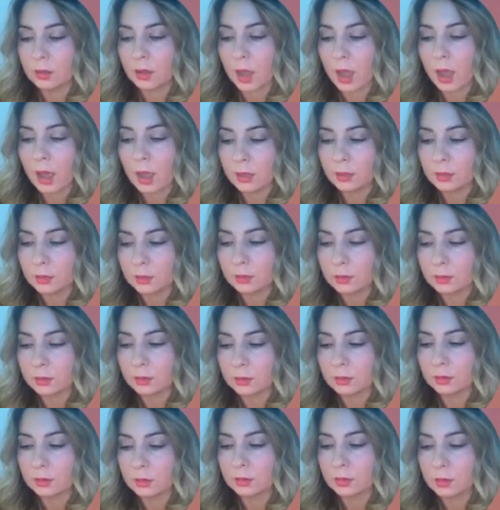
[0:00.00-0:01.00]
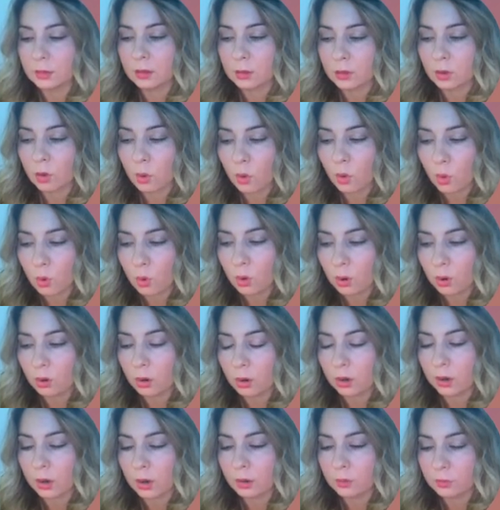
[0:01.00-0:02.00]
at the
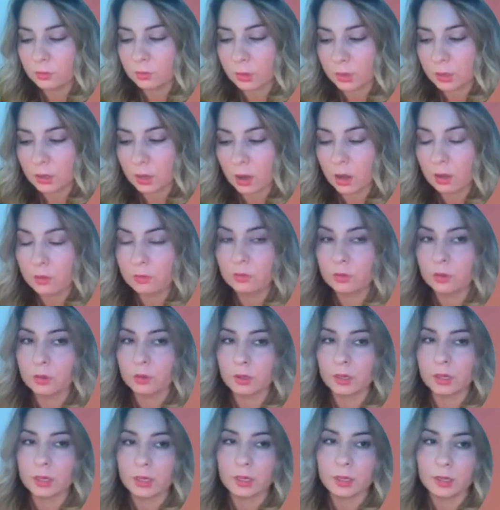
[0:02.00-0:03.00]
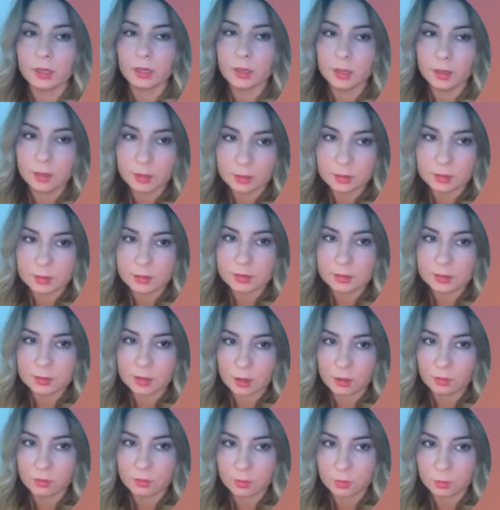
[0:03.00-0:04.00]
core of recovery is
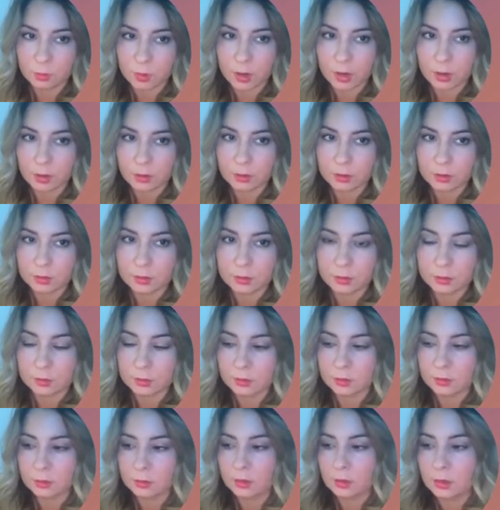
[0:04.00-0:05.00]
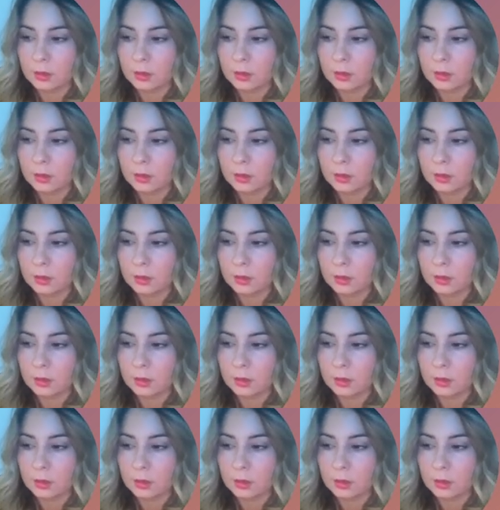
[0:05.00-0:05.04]
self awareness